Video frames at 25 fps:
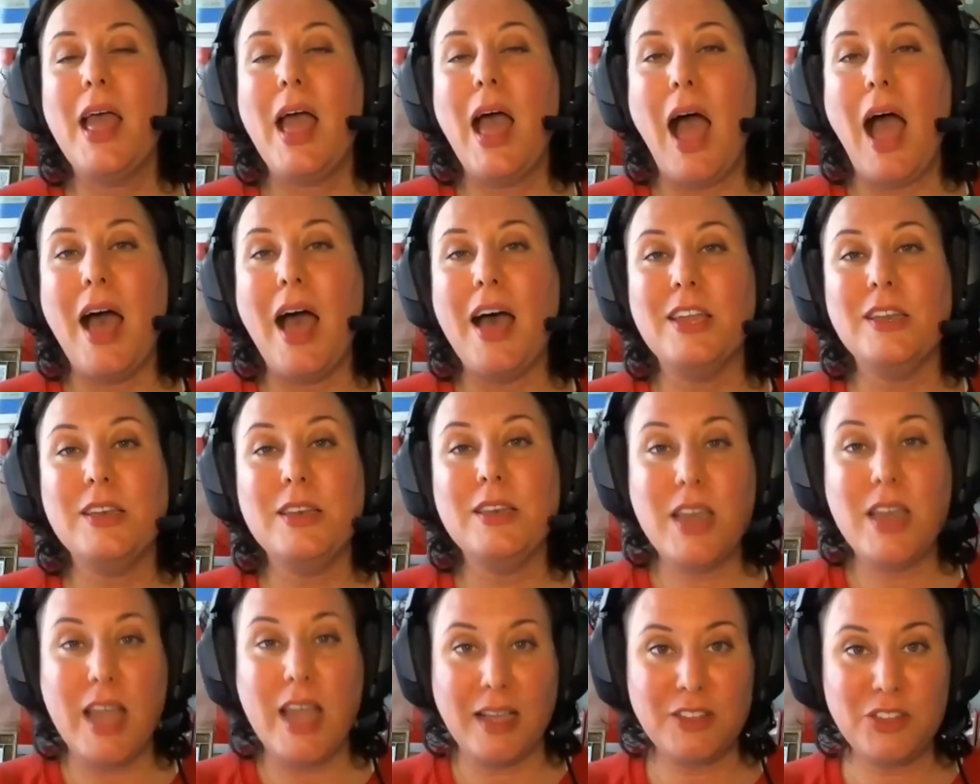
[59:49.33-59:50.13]
uh,
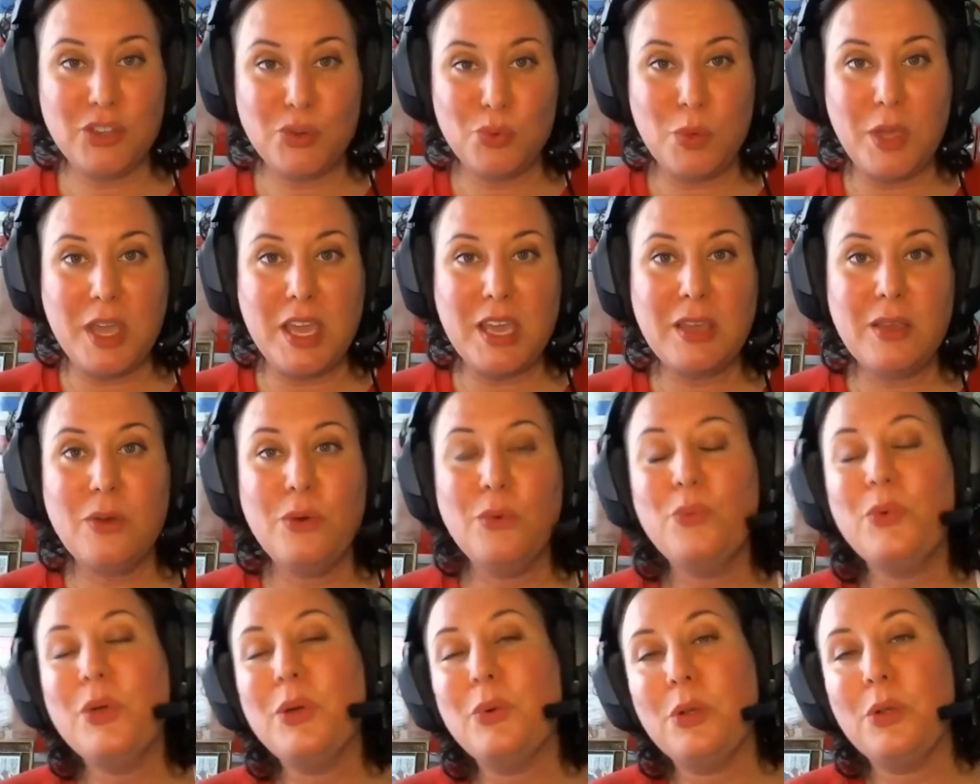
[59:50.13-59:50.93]
next week,
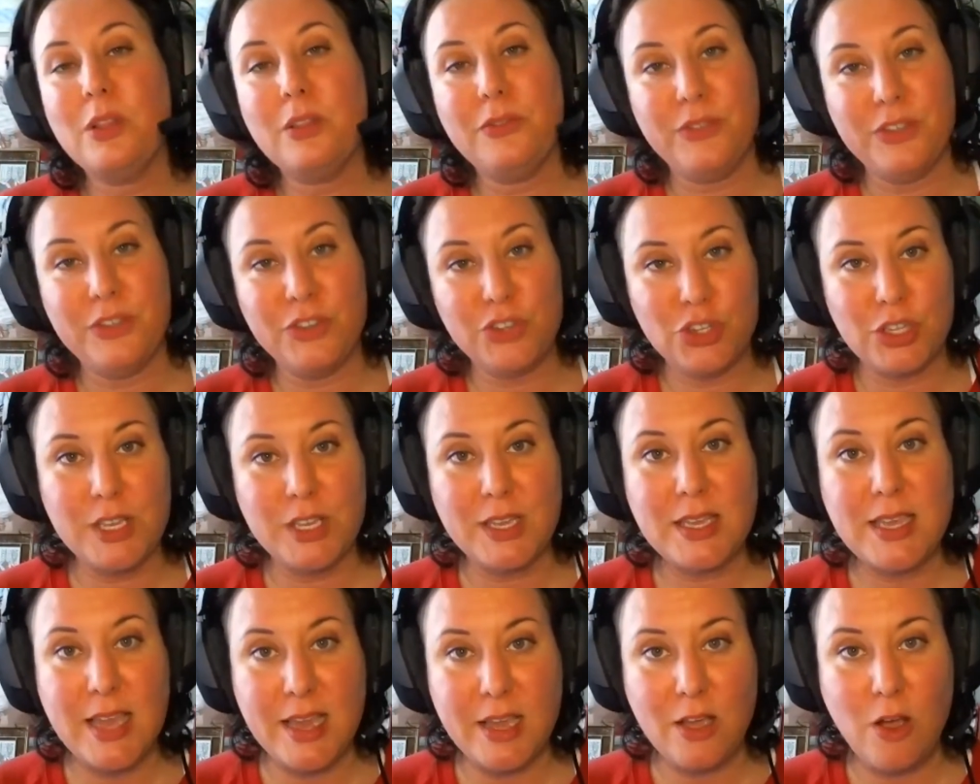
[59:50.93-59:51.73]
we will
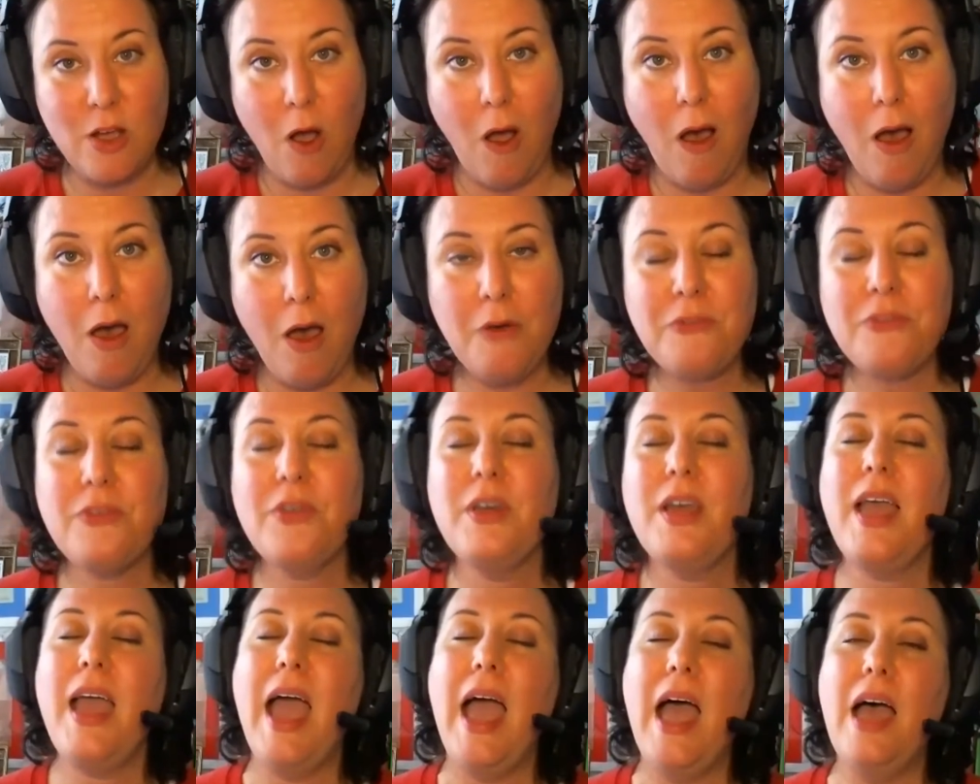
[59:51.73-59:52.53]
officially kick off
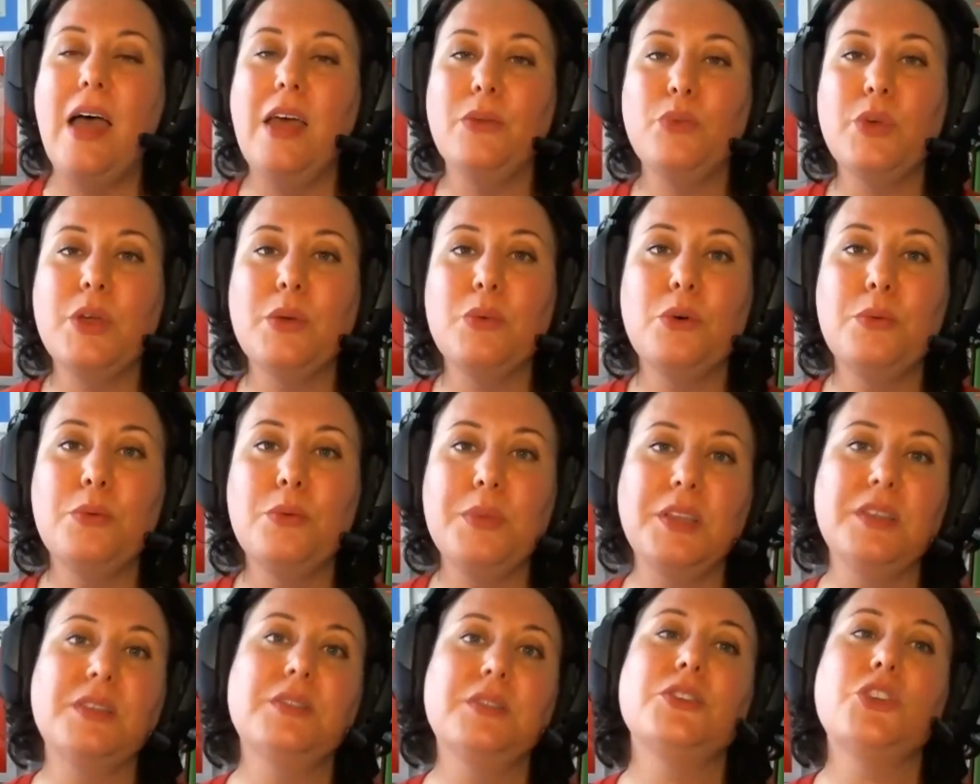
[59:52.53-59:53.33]
and we will
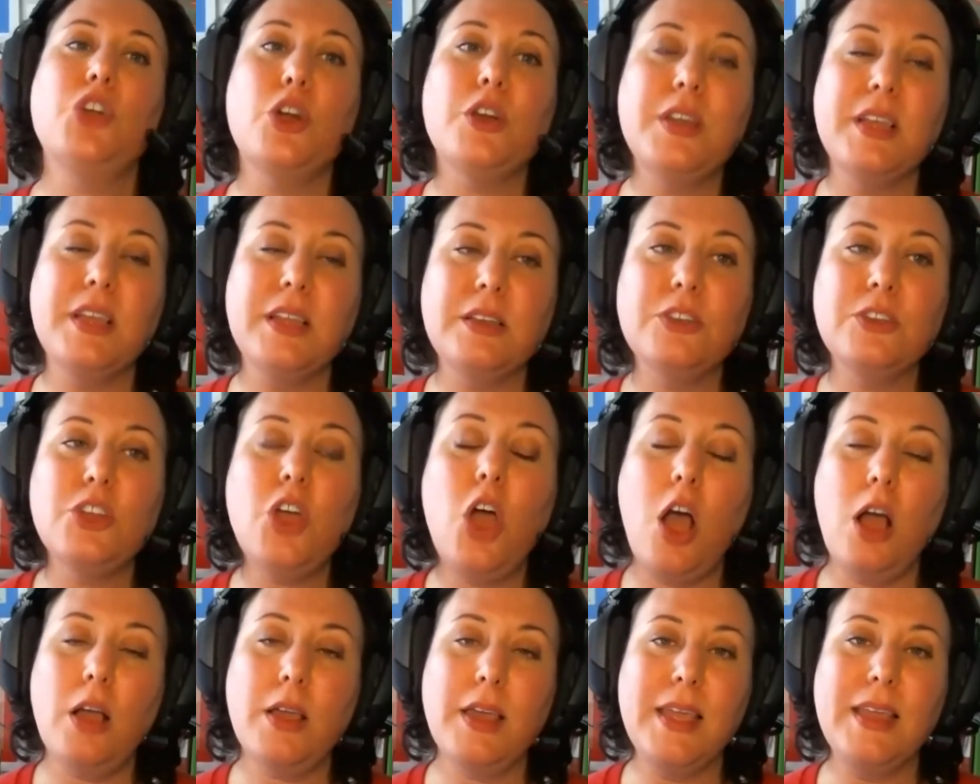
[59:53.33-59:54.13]
be starting
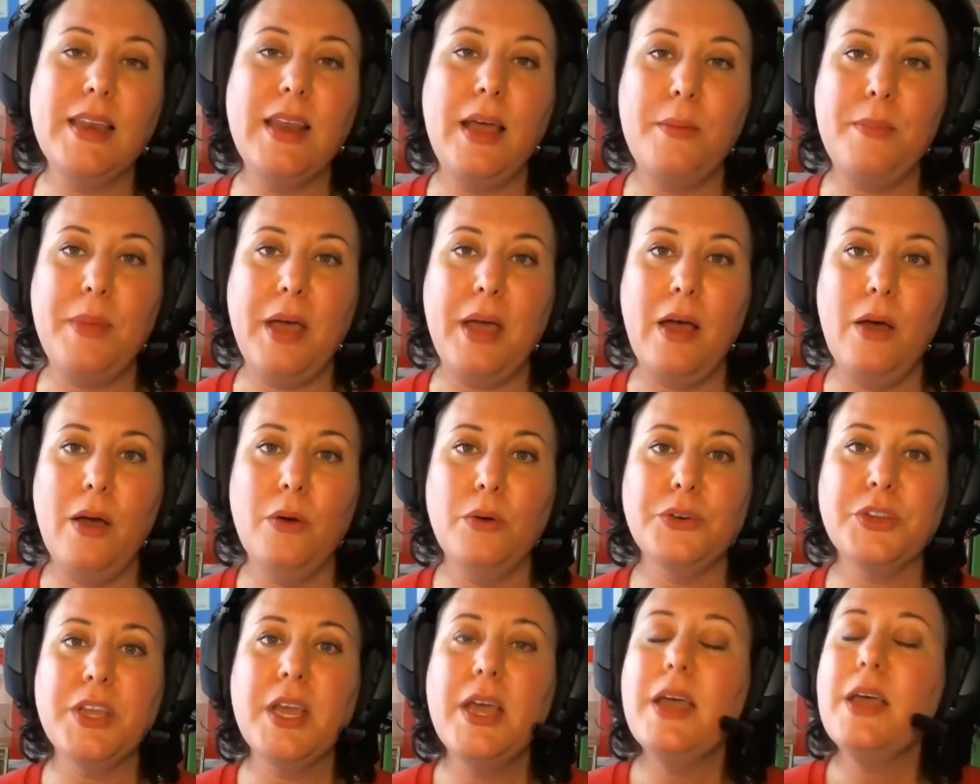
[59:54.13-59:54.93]
talking
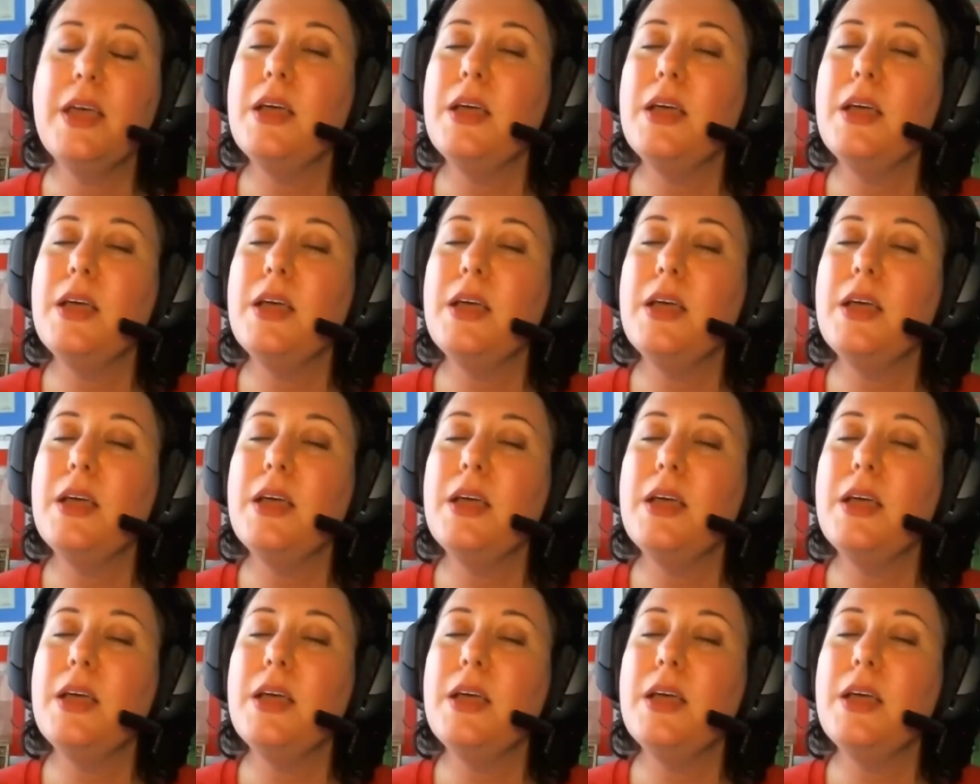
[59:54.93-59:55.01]
about